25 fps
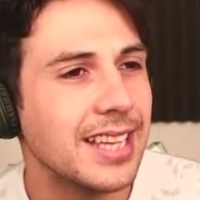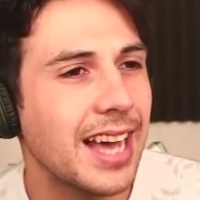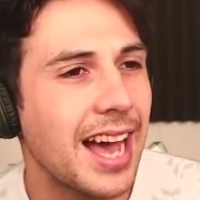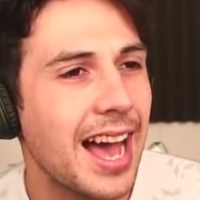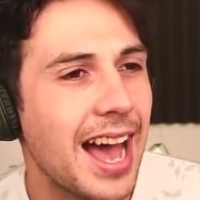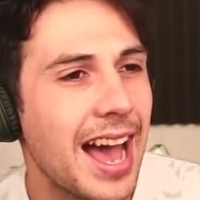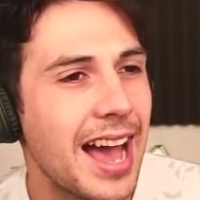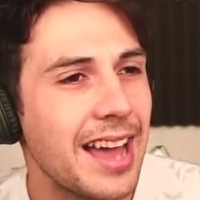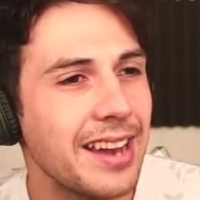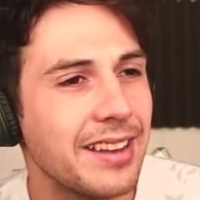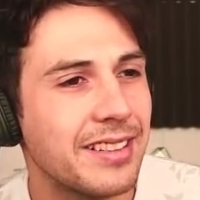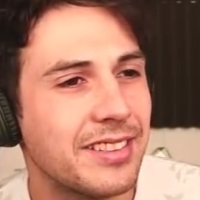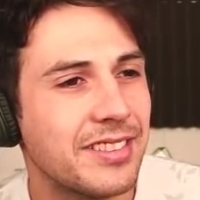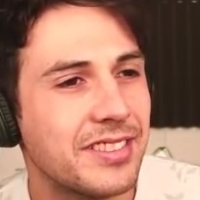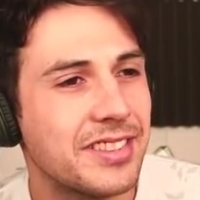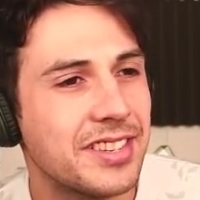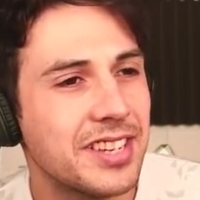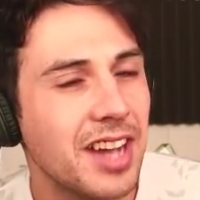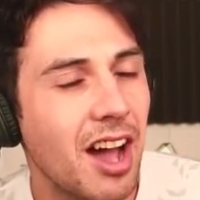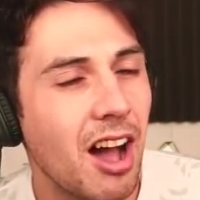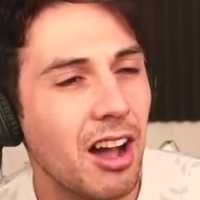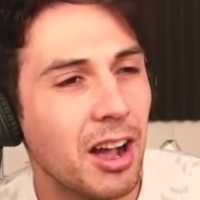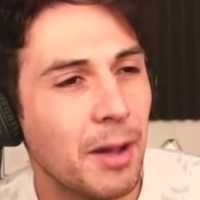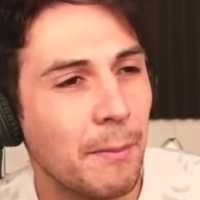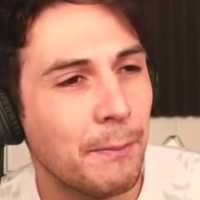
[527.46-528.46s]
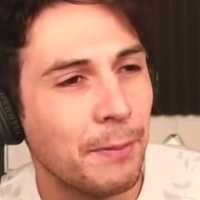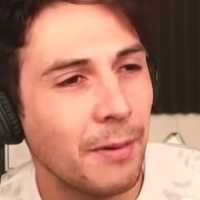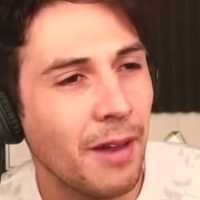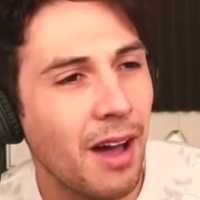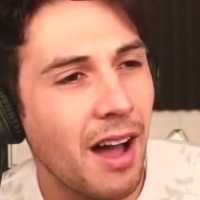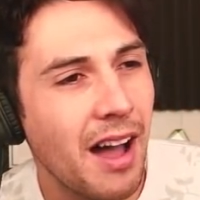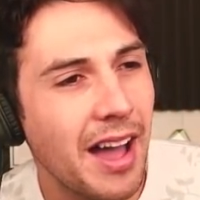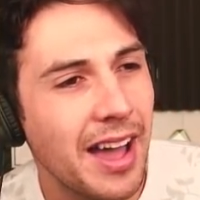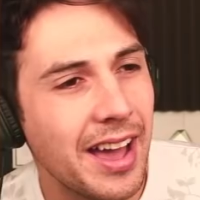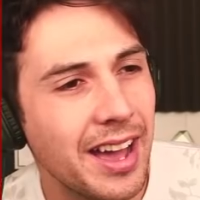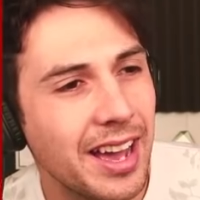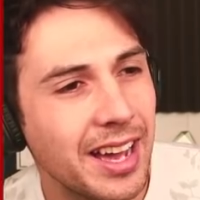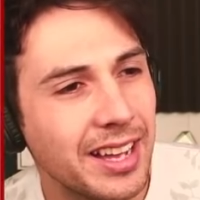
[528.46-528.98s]
And
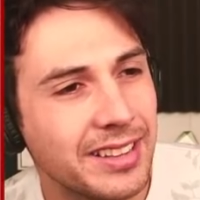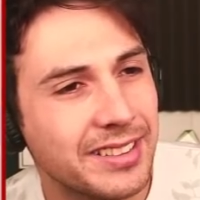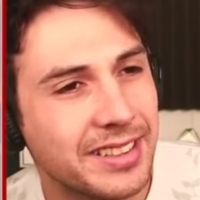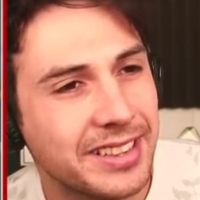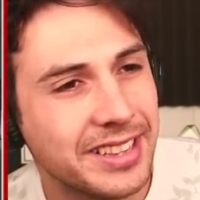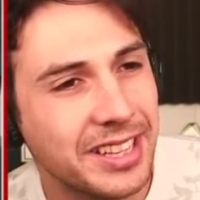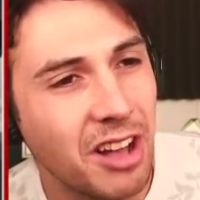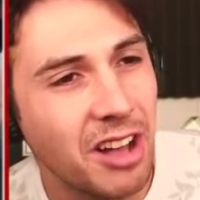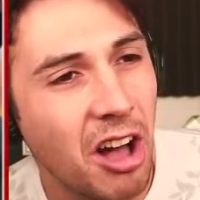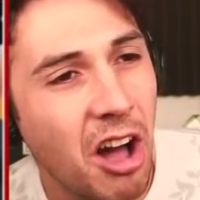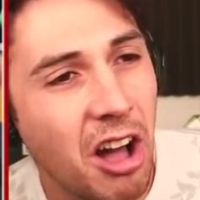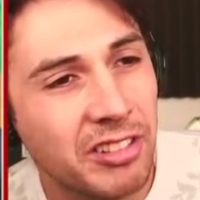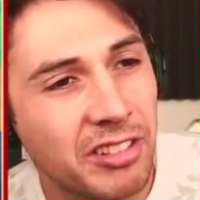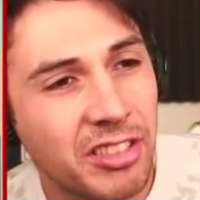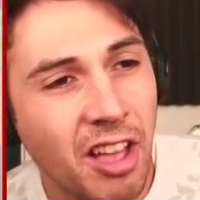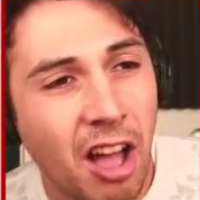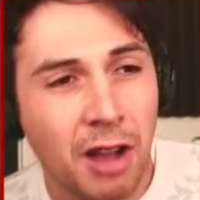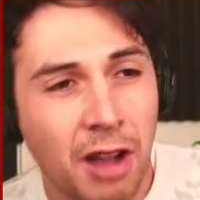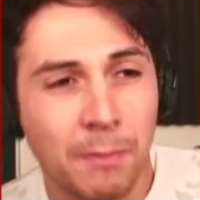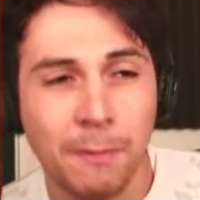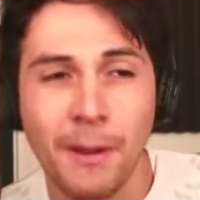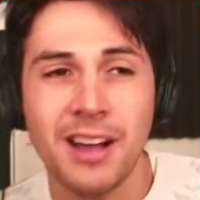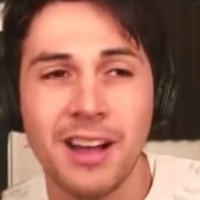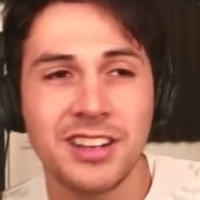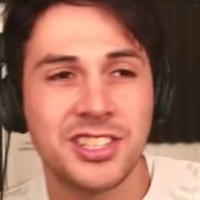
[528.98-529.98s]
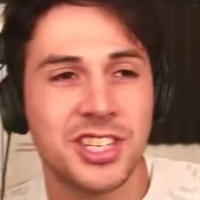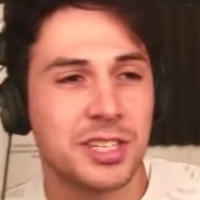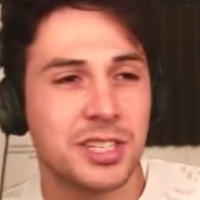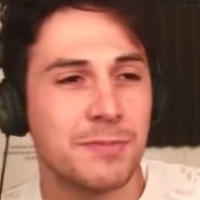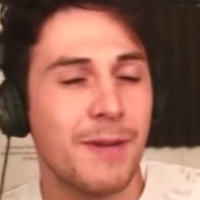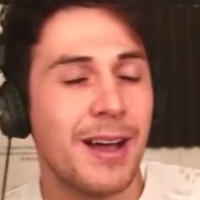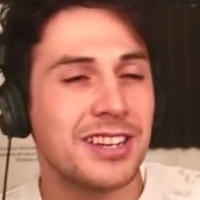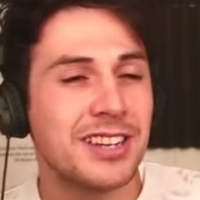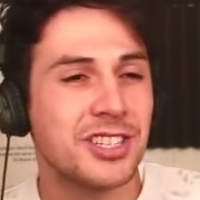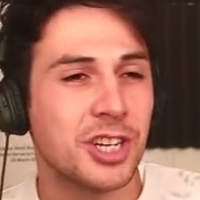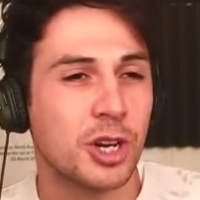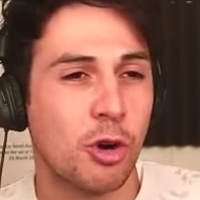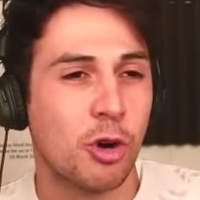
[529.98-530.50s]
Darkiplier, Darkiplier's just
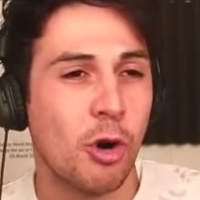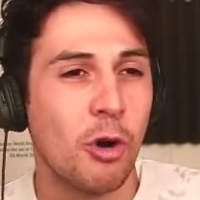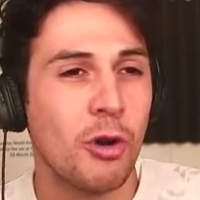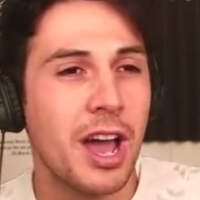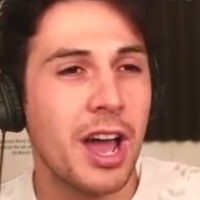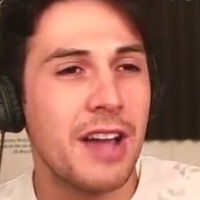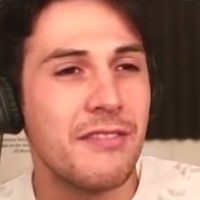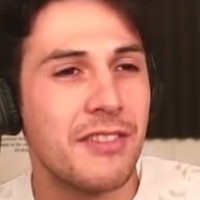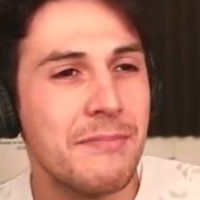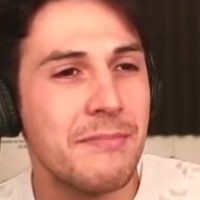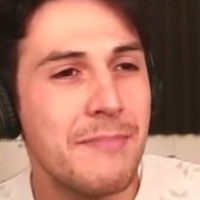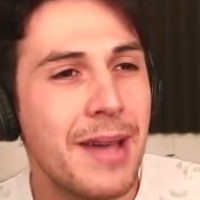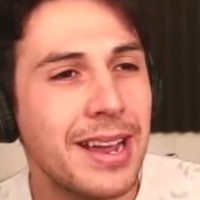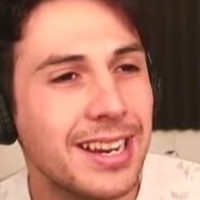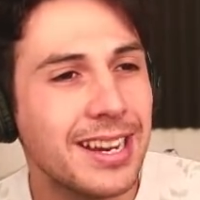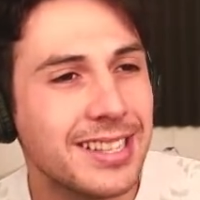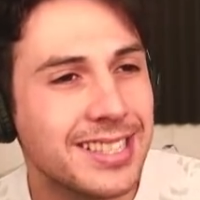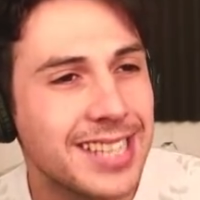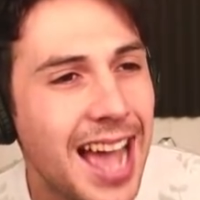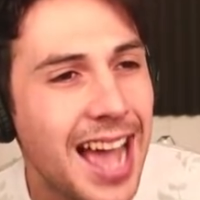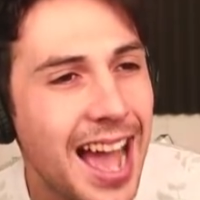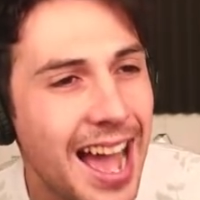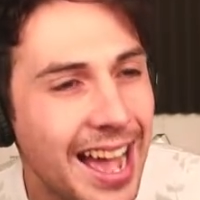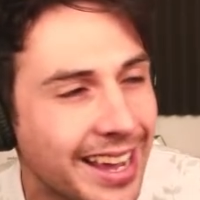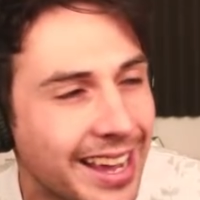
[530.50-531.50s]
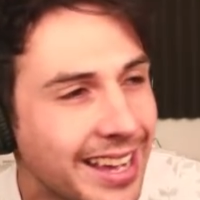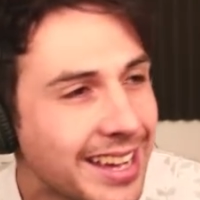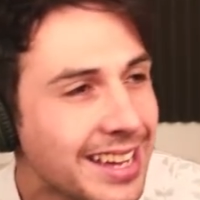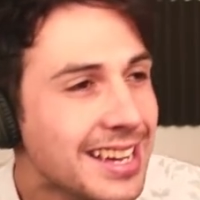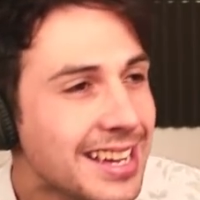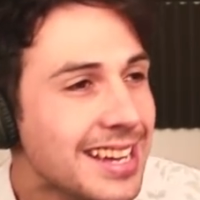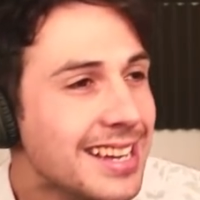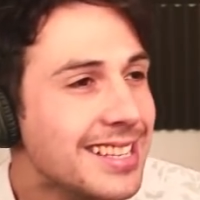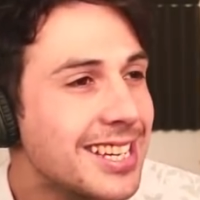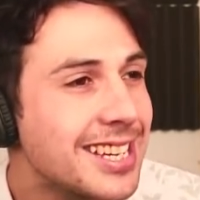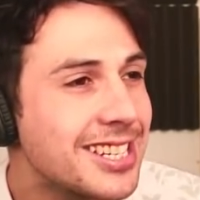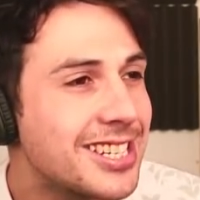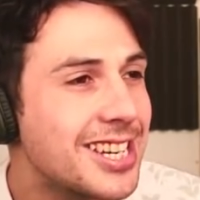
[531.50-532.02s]
managed to crawl over and make the tag
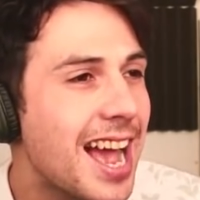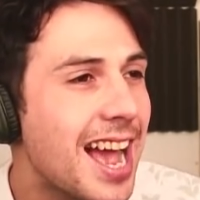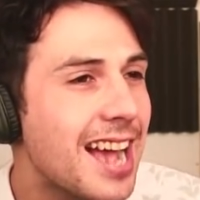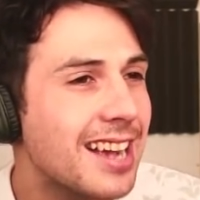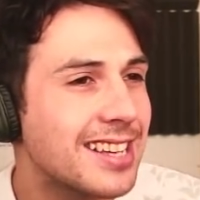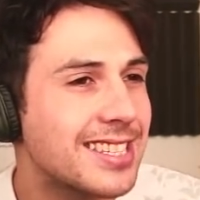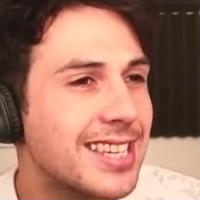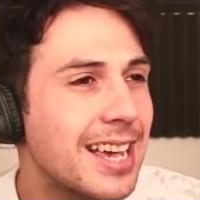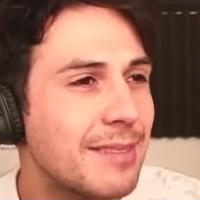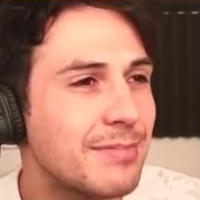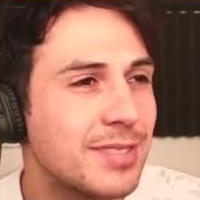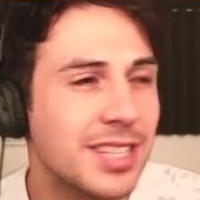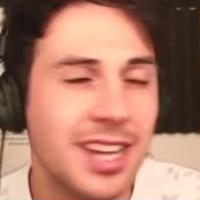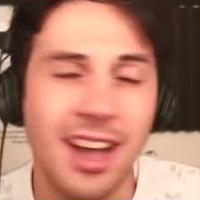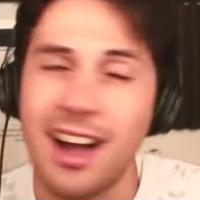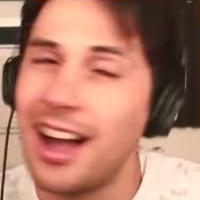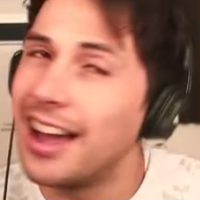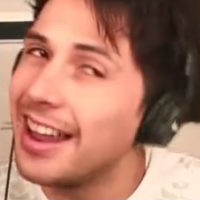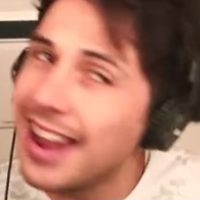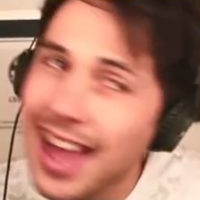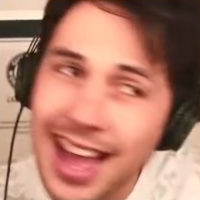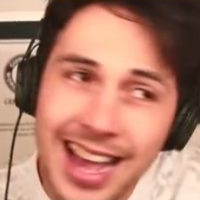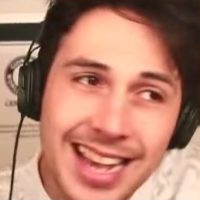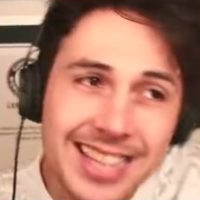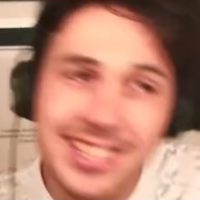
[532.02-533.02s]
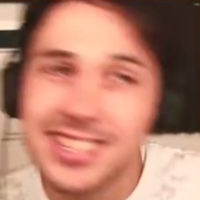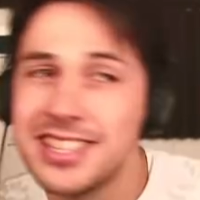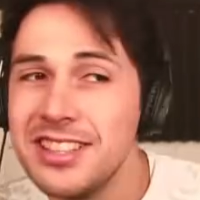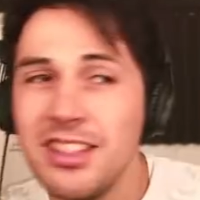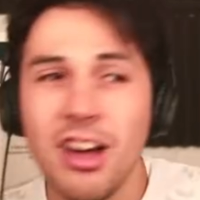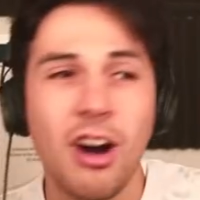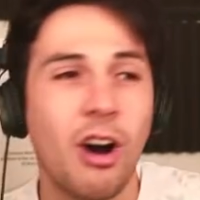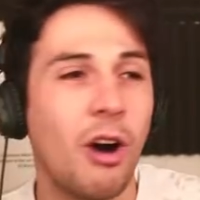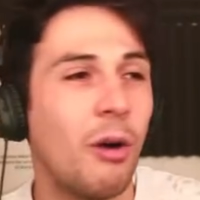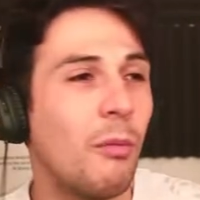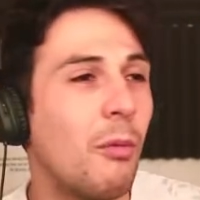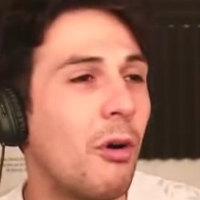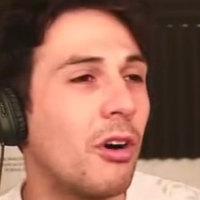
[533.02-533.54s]
to JackSepticEye. That is
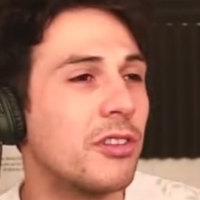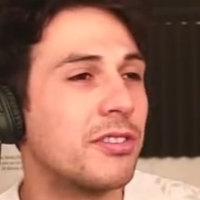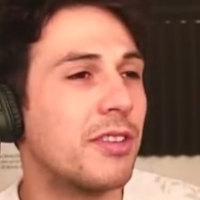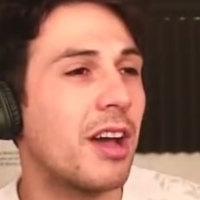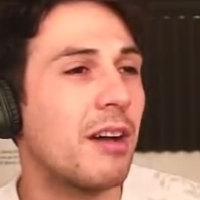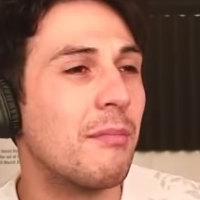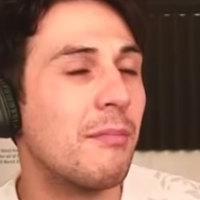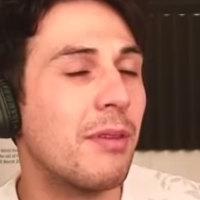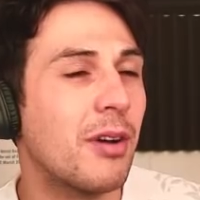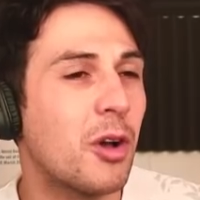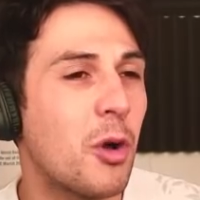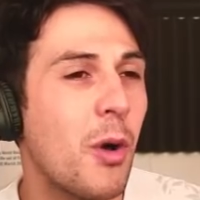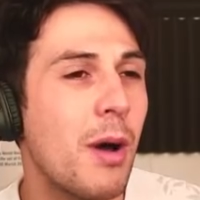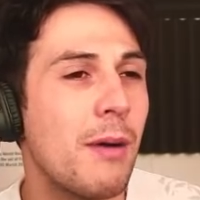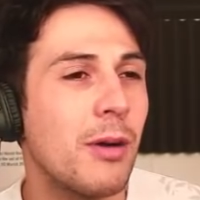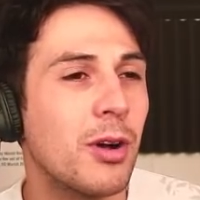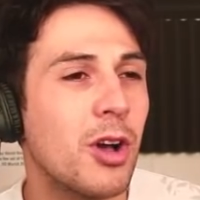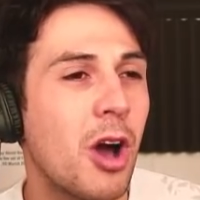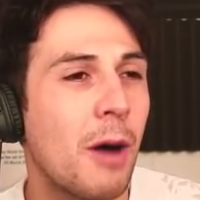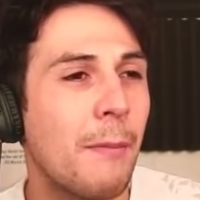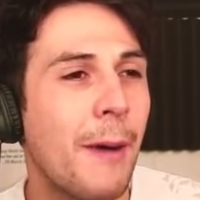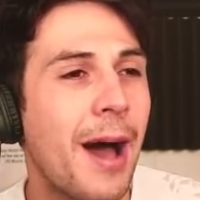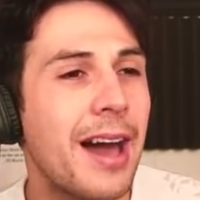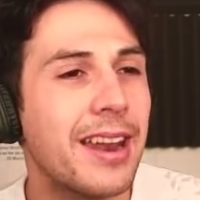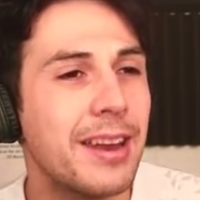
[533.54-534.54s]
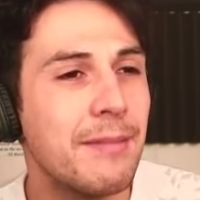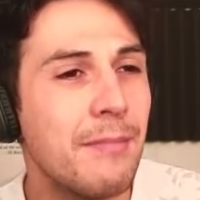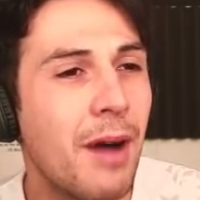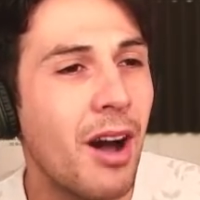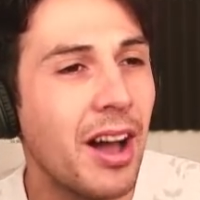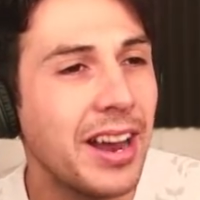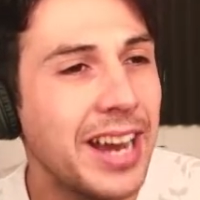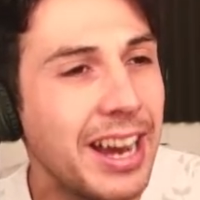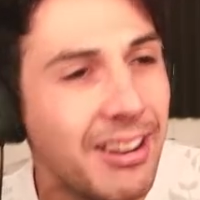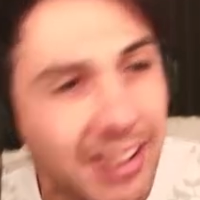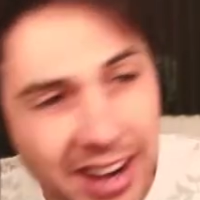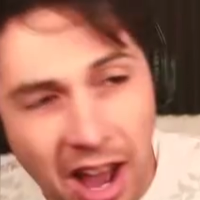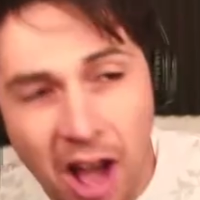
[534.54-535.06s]
not what Kwebbelkop had in
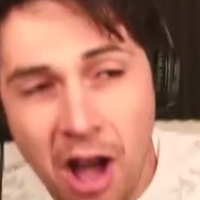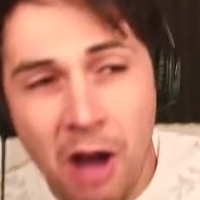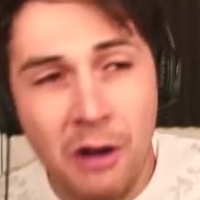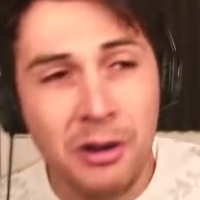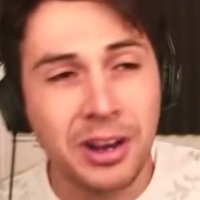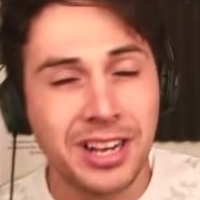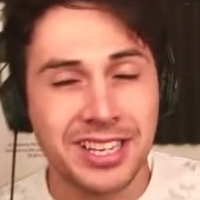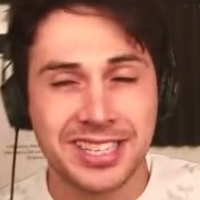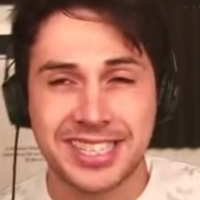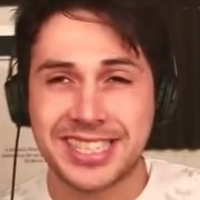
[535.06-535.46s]
mind here. And oh, and a